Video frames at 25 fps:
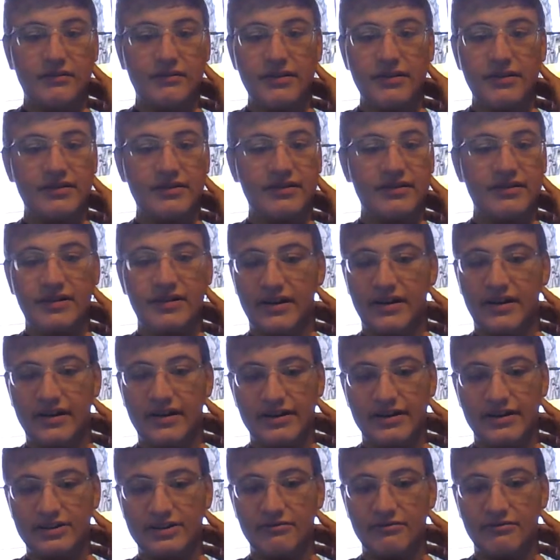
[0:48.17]
whether or
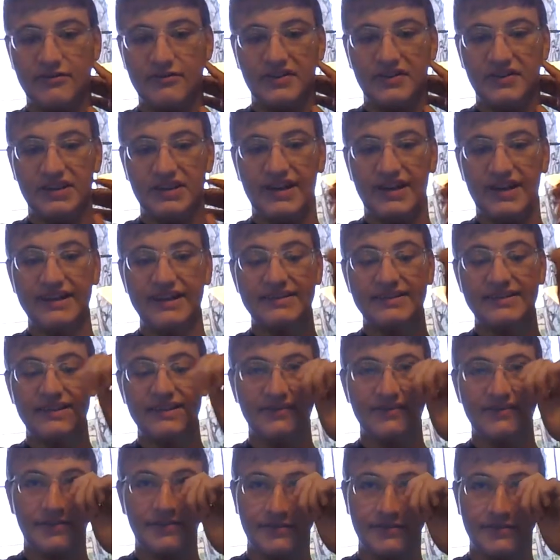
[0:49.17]
not I should review the Ice
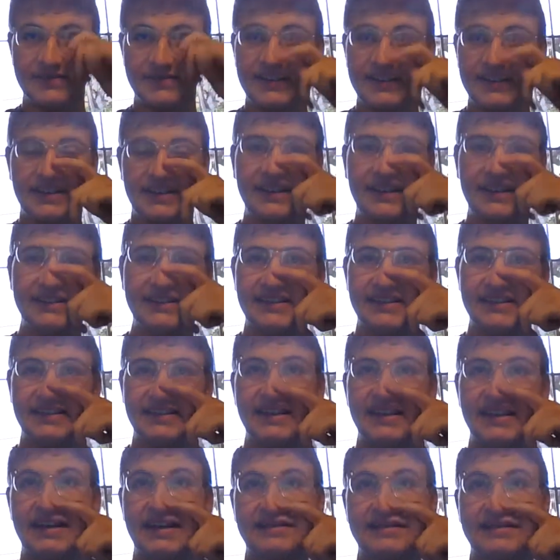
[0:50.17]
Age films, and he said
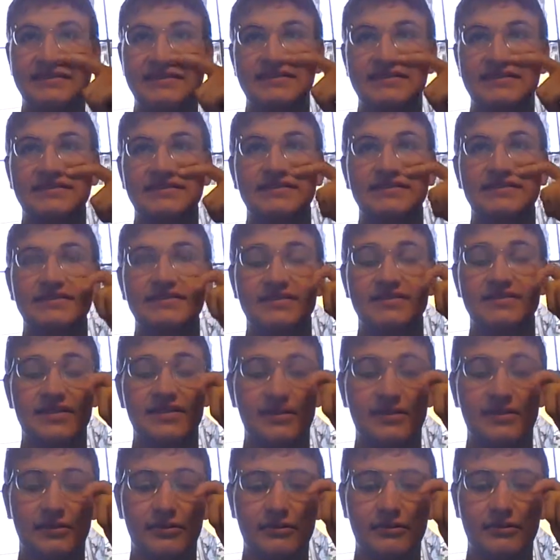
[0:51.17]
yes.
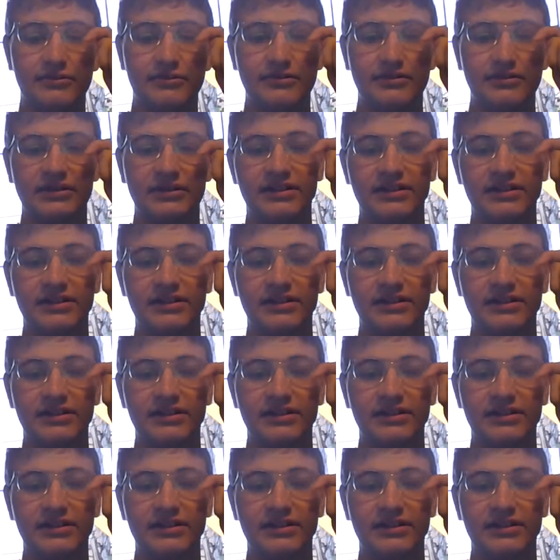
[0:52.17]
So